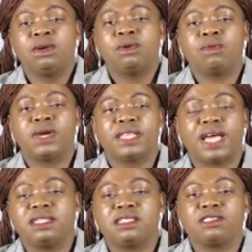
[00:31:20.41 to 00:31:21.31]

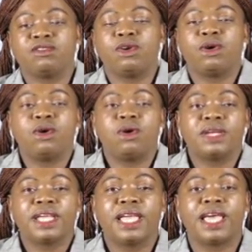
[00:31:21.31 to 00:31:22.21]
whether it is for your
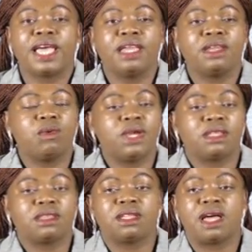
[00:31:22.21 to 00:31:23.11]
own gain
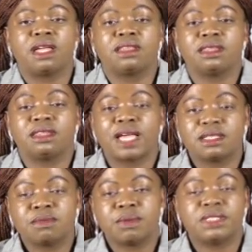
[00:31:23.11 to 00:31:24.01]
with
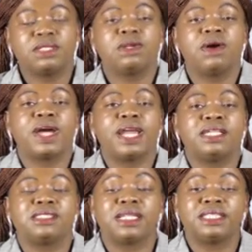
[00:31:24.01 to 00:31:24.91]
that particular
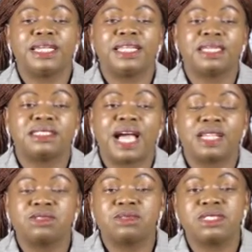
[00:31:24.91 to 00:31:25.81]
organization that
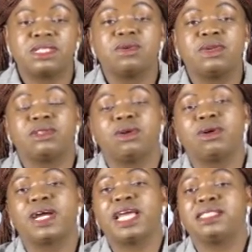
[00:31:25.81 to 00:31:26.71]
has to deal with your
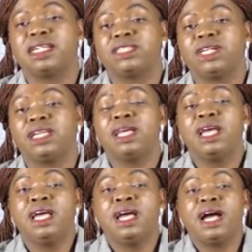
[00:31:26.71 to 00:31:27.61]
organization,
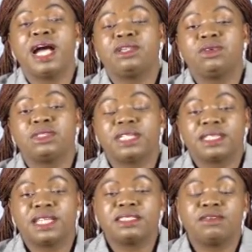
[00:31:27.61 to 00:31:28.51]
and you
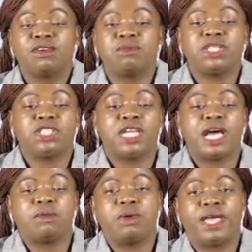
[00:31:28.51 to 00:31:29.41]
take that information
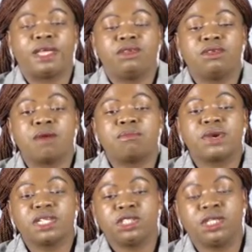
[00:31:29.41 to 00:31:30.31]
away. You are
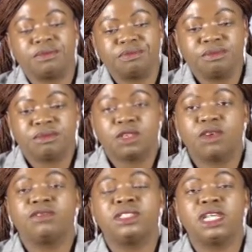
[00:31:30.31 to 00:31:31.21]
breaching
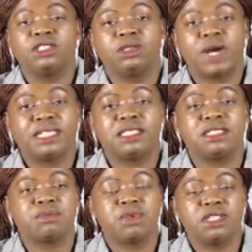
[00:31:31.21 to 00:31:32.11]

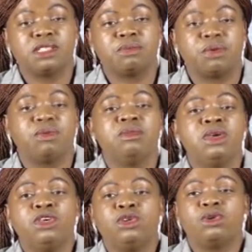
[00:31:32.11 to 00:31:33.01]
confidentiality principle.
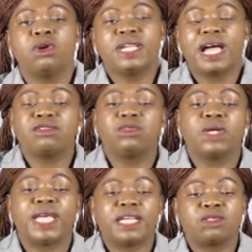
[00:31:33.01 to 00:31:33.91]
You don't have to
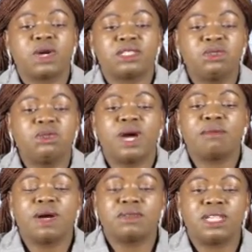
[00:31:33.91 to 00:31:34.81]
get what you know
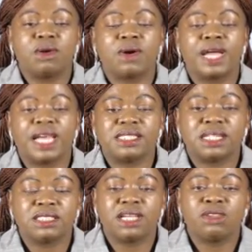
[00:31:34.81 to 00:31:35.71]
about the
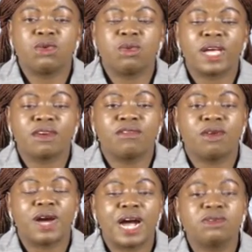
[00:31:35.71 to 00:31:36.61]
organization you work
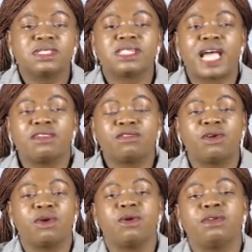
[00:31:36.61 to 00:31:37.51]
for outside
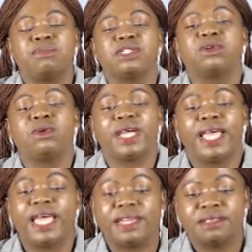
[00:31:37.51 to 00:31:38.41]
for your own personal
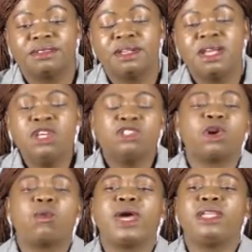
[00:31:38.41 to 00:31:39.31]
gain.
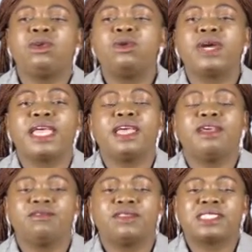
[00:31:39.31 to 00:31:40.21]
So when you
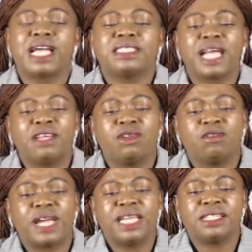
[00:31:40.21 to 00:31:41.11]
give such kind
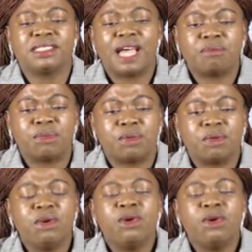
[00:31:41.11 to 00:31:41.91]
of an example,